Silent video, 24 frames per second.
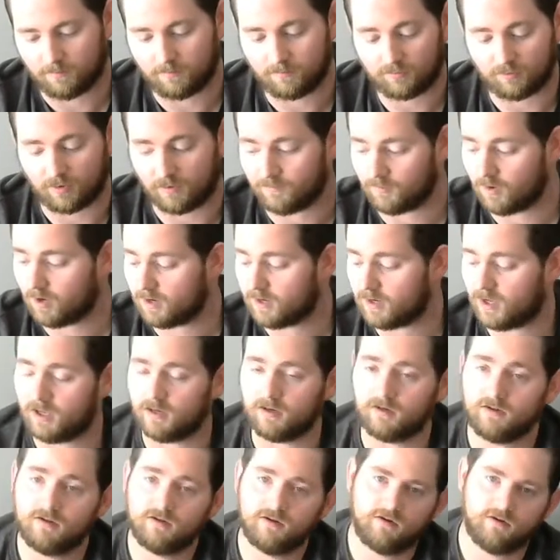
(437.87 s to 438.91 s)
So I've gone
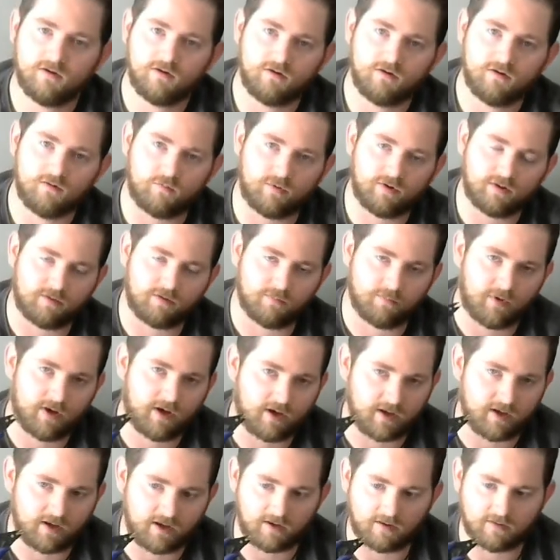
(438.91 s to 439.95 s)
ahead with
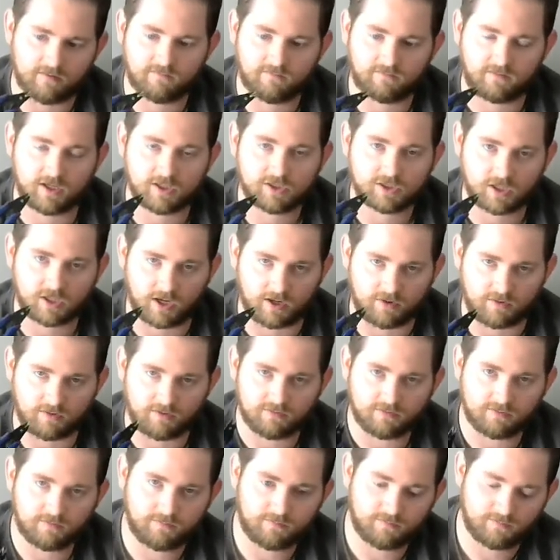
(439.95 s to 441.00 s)
my flush
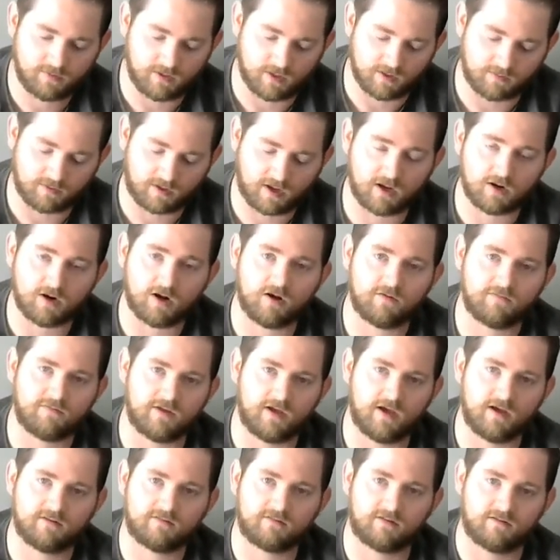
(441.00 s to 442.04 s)
cutters and cut off
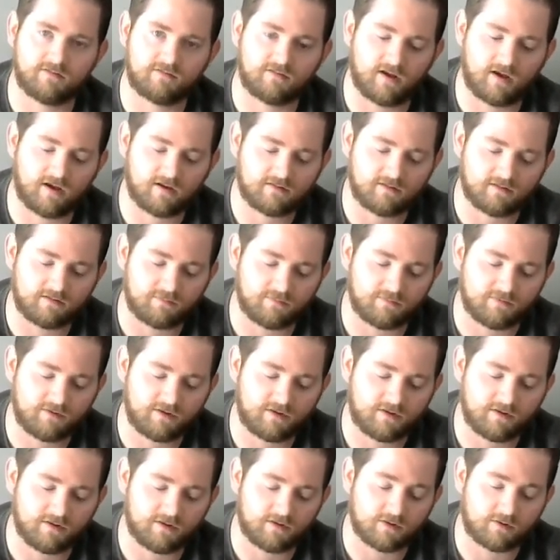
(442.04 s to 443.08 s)
the excess
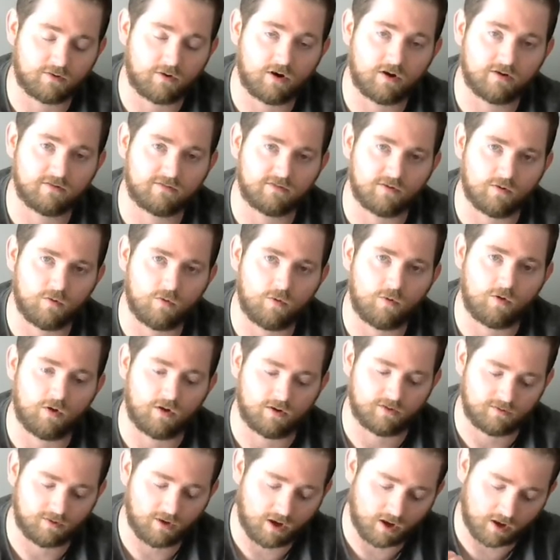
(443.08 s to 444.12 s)
material across the hole
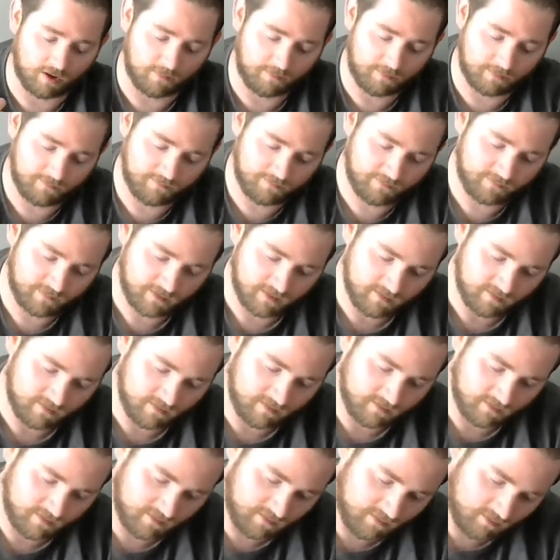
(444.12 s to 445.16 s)
on top,
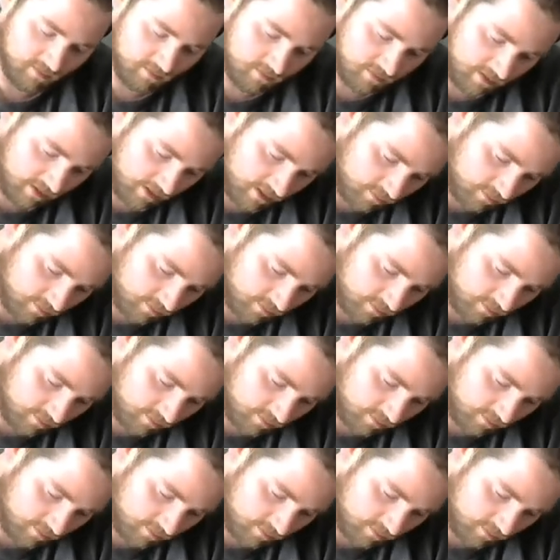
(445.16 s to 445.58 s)
and